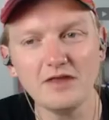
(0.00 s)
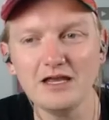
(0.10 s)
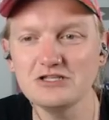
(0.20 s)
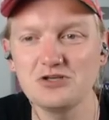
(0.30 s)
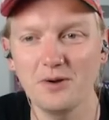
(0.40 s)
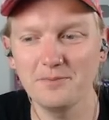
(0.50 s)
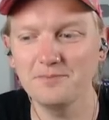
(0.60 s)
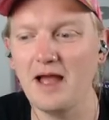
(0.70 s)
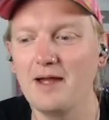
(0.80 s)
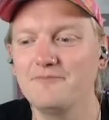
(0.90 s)
So
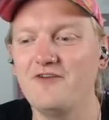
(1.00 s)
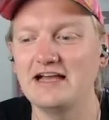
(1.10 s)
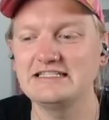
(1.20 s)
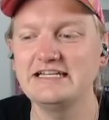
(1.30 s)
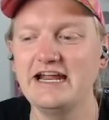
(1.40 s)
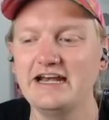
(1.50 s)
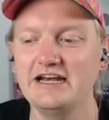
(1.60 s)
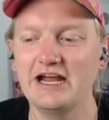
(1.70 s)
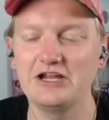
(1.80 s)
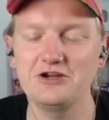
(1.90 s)
I'm fascinated
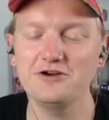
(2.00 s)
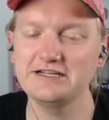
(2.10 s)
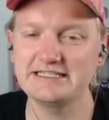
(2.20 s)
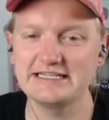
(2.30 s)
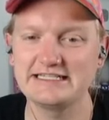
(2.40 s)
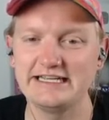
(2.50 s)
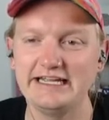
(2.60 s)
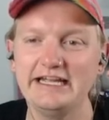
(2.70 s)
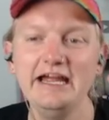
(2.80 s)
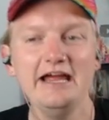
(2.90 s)
and curious to
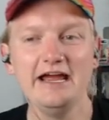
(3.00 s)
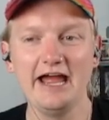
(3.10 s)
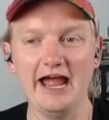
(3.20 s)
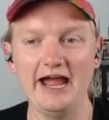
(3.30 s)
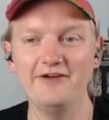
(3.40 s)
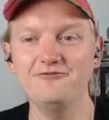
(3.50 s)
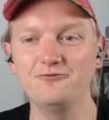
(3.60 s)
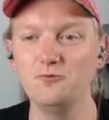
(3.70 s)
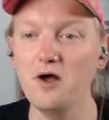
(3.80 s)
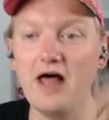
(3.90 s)
see if
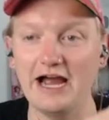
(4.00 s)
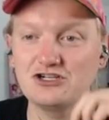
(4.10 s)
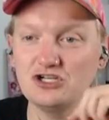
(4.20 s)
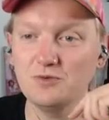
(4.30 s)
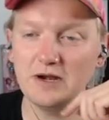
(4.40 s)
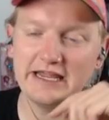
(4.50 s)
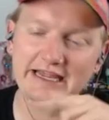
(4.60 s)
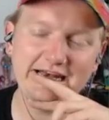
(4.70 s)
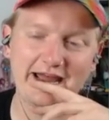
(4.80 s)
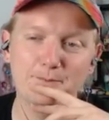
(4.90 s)
we'll actually want to
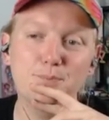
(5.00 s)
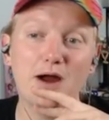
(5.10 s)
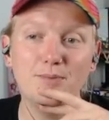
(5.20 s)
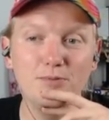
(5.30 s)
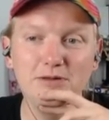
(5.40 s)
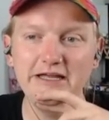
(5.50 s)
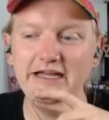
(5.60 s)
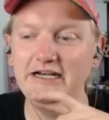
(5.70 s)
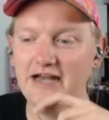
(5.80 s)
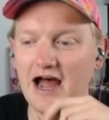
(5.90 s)
eat it. Probably
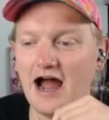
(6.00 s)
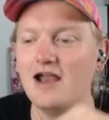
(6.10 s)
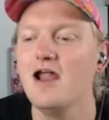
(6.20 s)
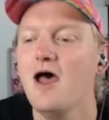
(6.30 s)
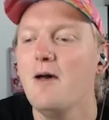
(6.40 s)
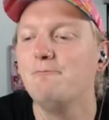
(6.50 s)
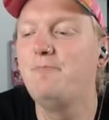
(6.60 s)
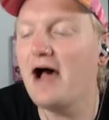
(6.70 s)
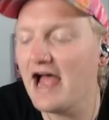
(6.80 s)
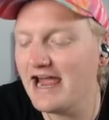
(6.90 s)
not.
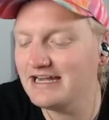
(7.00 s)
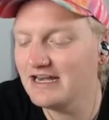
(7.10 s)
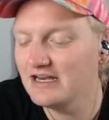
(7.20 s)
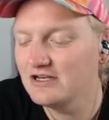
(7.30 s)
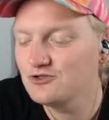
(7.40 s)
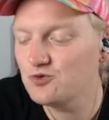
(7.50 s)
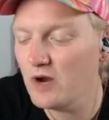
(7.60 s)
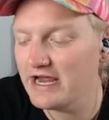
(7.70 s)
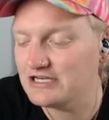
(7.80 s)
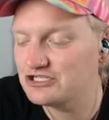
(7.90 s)
But
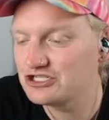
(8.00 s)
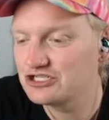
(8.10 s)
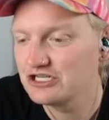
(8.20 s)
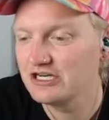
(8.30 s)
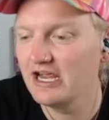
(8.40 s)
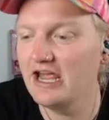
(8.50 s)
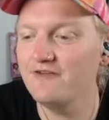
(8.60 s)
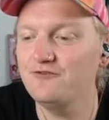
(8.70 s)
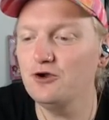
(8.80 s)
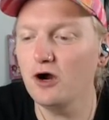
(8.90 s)
Twitch,
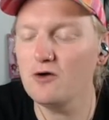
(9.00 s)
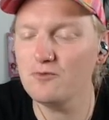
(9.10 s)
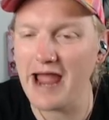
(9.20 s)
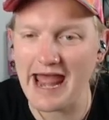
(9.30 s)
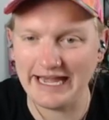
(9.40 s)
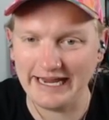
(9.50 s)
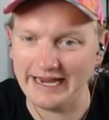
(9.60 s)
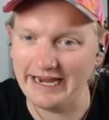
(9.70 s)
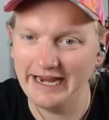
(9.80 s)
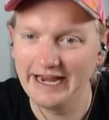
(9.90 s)
if you're
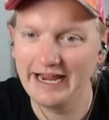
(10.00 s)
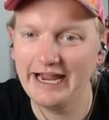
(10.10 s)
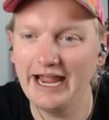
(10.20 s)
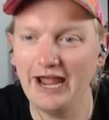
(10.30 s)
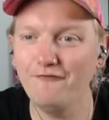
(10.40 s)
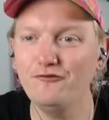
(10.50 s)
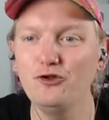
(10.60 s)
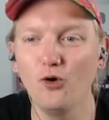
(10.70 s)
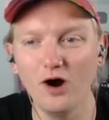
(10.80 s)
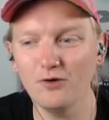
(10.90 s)
ready
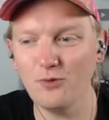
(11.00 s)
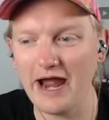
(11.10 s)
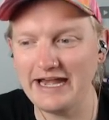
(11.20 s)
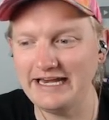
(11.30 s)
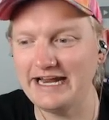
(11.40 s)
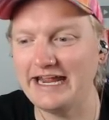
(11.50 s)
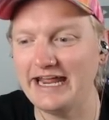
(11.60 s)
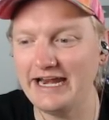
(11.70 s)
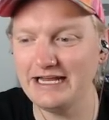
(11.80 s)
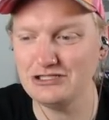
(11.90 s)
to
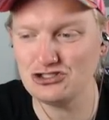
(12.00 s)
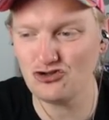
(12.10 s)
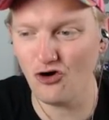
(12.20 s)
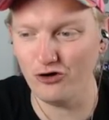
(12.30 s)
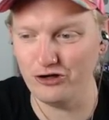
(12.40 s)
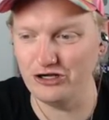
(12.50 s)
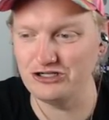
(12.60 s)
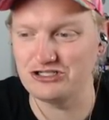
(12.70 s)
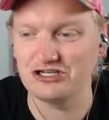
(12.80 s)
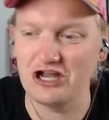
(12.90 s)
get it started
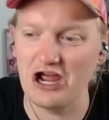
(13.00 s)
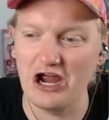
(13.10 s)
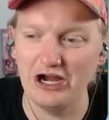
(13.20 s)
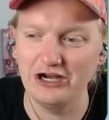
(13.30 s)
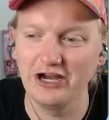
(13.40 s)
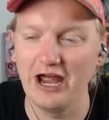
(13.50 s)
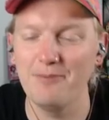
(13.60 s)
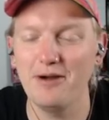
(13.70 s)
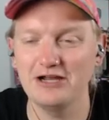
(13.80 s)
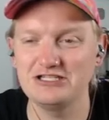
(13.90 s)
today, and
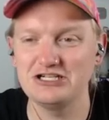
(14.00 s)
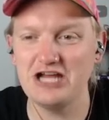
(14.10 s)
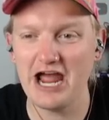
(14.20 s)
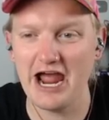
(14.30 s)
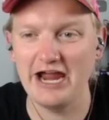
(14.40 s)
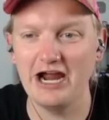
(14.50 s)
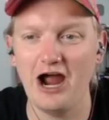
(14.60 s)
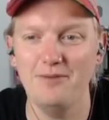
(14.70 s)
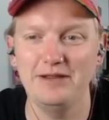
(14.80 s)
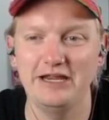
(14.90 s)
by today,
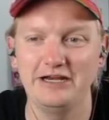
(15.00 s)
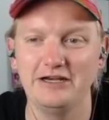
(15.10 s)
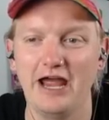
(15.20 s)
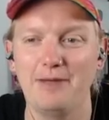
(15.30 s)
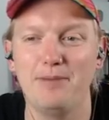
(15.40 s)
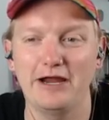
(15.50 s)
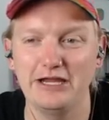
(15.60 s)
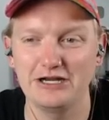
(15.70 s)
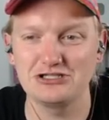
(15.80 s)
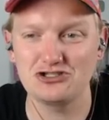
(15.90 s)
I mean, and by
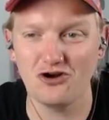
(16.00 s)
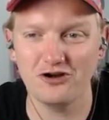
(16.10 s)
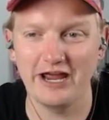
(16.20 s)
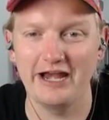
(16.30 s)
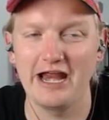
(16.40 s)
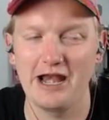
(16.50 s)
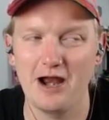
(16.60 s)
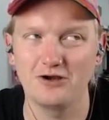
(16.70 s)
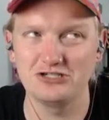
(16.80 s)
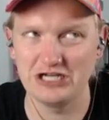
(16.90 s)
get it started, and
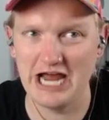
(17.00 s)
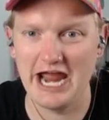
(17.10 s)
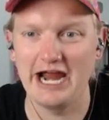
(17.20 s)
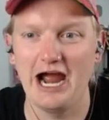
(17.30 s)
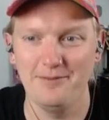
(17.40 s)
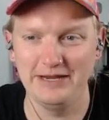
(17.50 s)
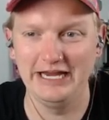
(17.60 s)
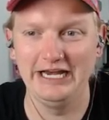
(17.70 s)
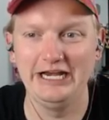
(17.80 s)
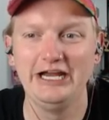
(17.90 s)
on today, I
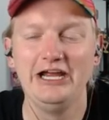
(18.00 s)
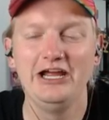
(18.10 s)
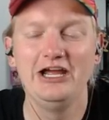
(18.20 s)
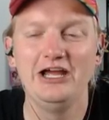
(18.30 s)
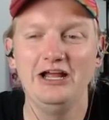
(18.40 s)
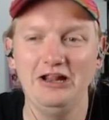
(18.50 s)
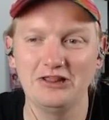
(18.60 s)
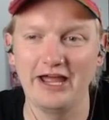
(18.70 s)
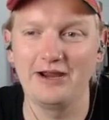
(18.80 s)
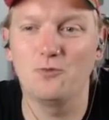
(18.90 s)
mean,
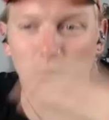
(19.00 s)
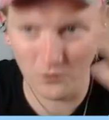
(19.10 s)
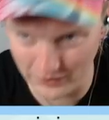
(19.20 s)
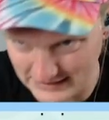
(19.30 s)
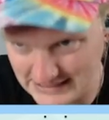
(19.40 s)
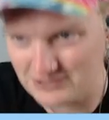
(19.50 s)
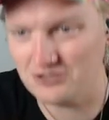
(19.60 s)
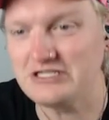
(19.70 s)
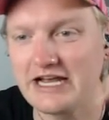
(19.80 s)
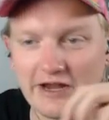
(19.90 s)
like, this is our
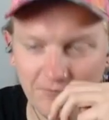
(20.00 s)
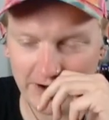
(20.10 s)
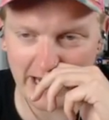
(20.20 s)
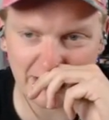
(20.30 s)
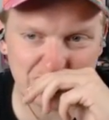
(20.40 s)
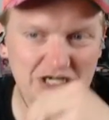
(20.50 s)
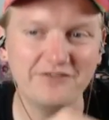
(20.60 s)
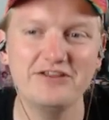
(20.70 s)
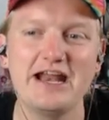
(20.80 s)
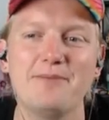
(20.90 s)
second reaction of
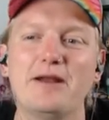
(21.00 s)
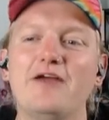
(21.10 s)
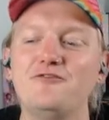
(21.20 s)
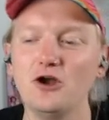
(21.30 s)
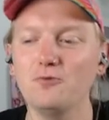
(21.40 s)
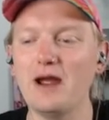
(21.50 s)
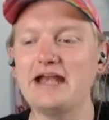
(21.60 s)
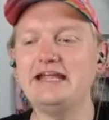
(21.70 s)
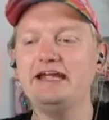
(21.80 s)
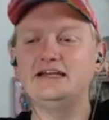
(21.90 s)
the day, but if you're
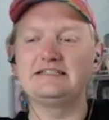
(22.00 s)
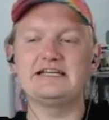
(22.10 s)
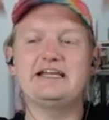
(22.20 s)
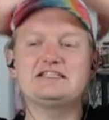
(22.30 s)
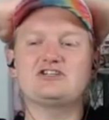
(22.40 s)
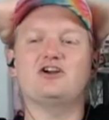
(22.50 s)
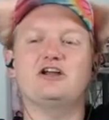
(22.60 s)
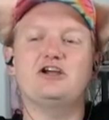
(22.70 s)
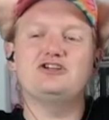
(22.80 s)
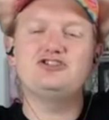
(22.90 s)
ready to get started,
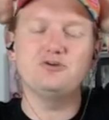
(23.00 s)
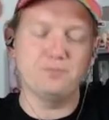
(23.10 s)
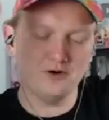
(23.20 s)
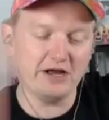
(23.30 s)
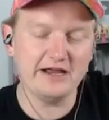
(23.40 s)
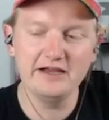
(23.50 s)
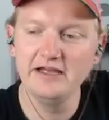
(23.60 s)
could you put